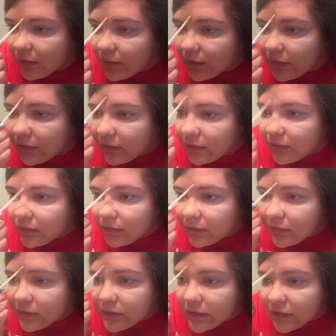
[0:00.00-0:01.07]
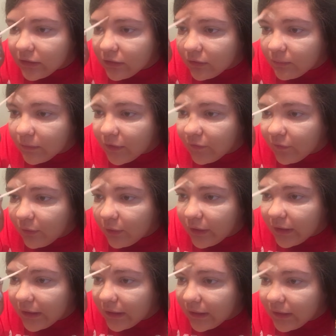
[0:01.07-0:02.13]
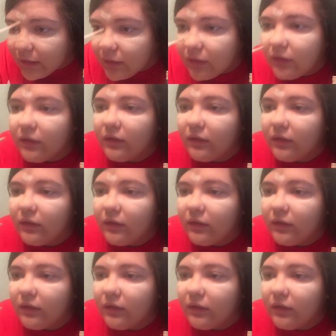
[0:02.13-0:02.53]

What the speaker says: And then center of my forehead,